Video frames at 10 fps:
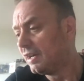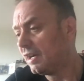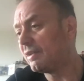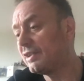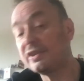
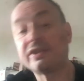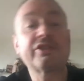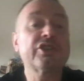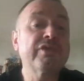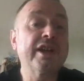oh, I see you're
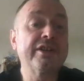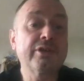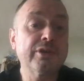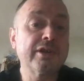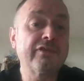just around the
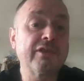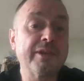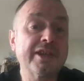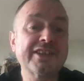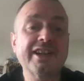corner from
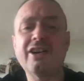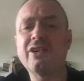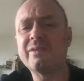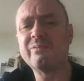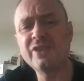me. I say,
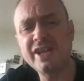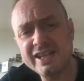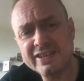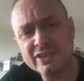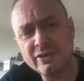oh, I'm really
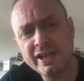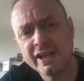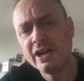sorry.